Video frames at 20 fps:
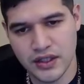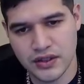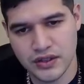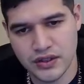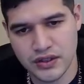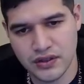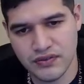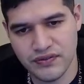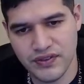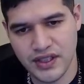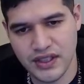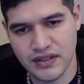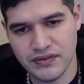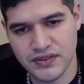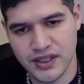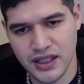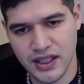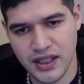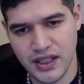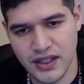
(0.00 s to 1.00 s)
So v of
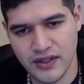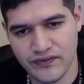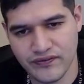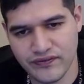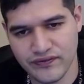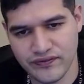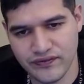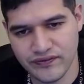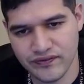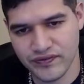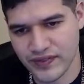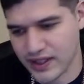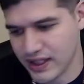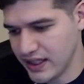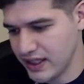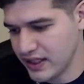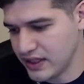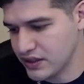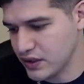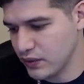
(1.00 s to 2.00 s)
t
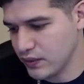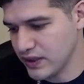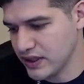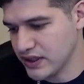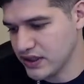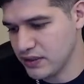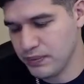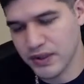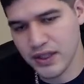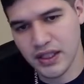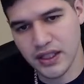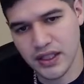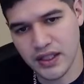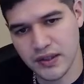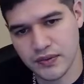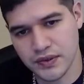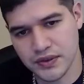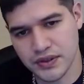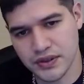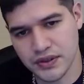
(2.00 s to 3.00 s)
is going to be
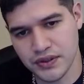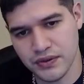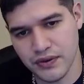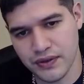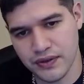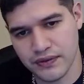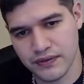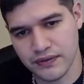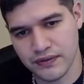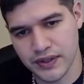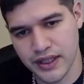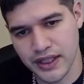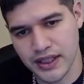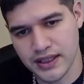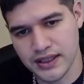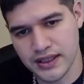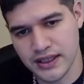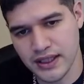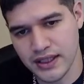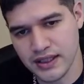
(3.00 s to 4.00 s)
equal to
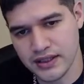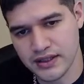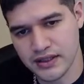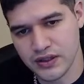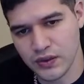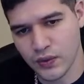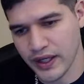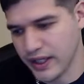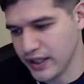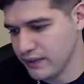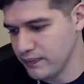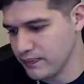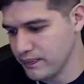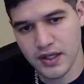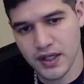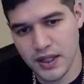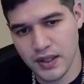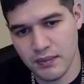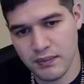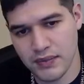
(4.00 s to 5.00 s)
3t squared
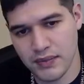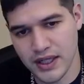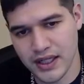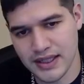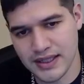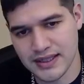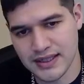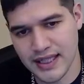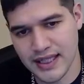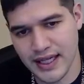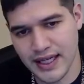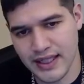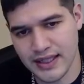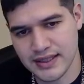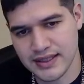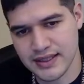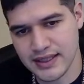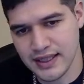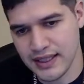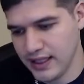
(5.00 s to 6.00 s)
minus
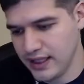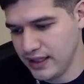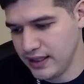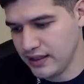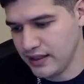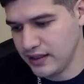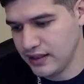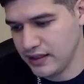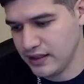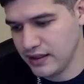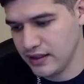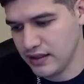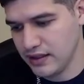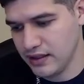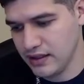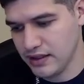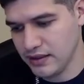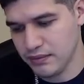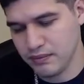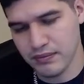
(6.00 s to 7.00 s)
8t
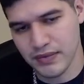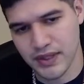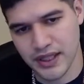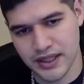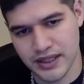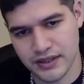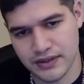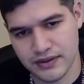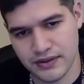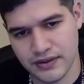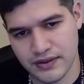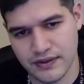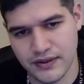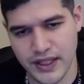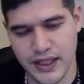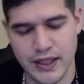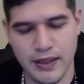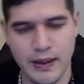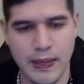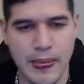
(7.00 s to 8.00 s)
minus 3.